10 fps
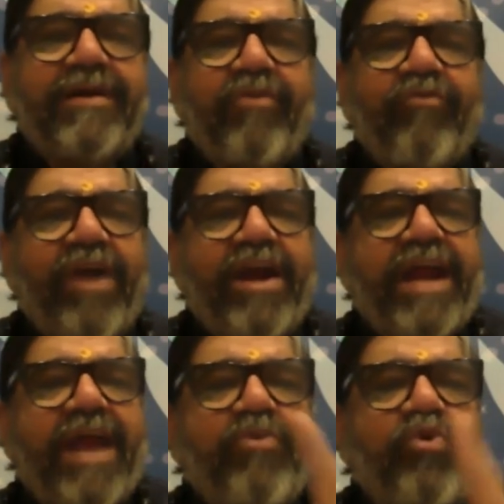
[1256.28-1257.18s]
One
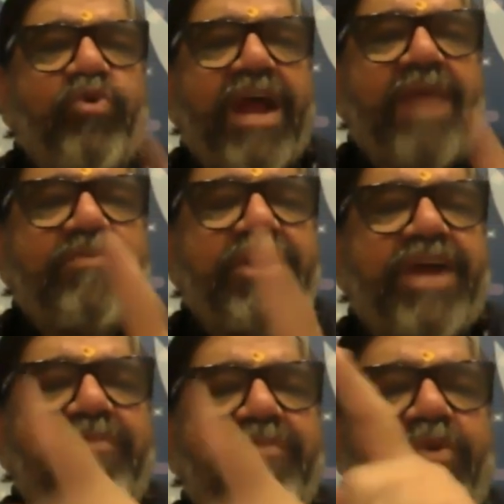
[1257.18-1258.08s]
time, two time, three
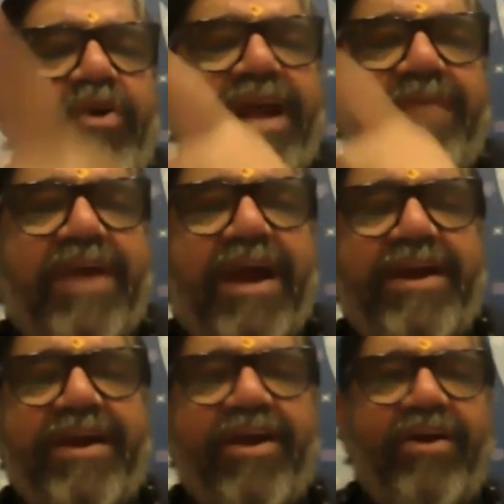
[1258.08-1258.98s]
time, four time, Jaya
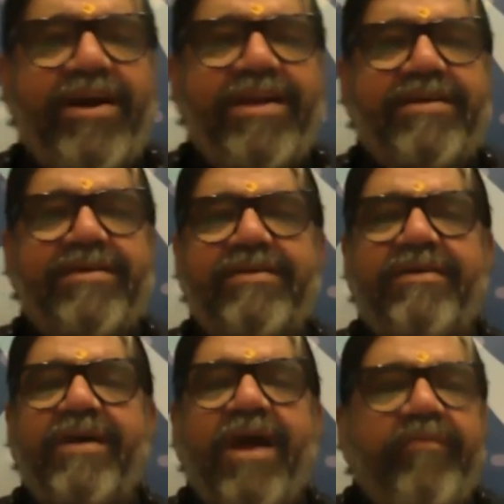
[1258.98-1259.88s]
did already.
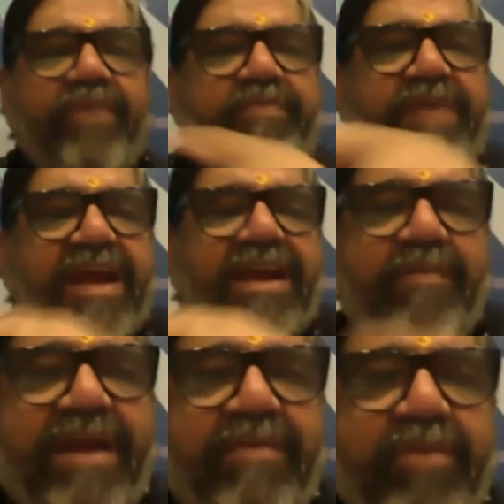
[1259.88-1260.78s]
Fifth time,
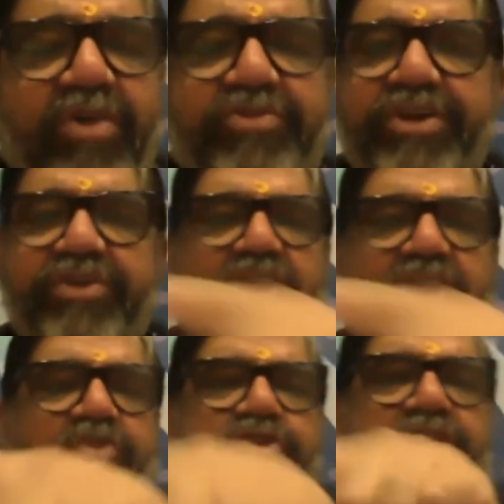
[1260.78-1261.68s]
amen, because she is not
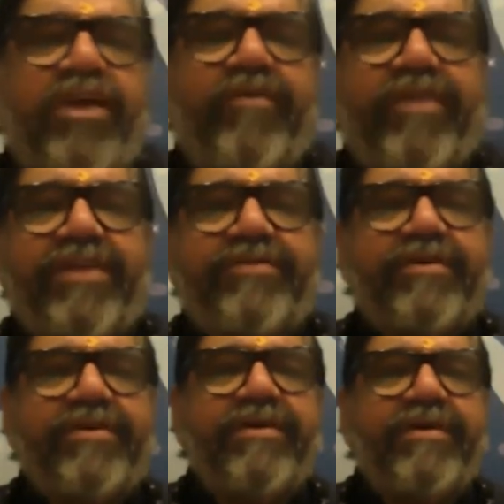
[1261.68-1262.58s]
using her awareness.
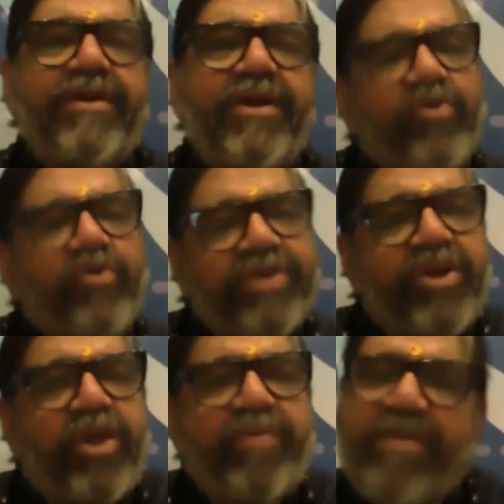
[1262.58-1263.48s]
You can say,
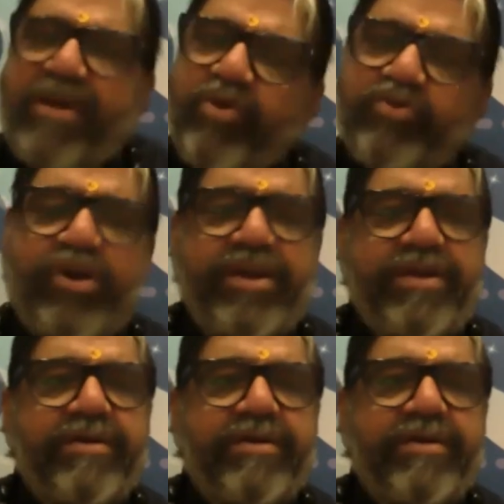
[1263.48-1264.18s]
her Papa, no, sorry.